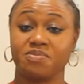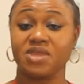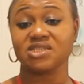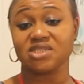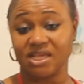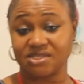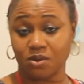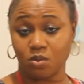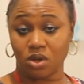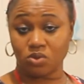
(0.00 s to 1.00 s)
This is
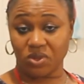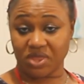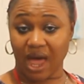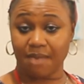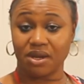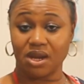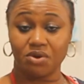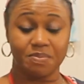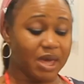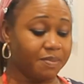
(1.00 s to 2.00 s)
the one with the
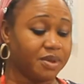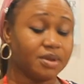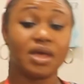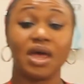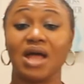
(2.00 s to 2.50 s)
habanero pepper,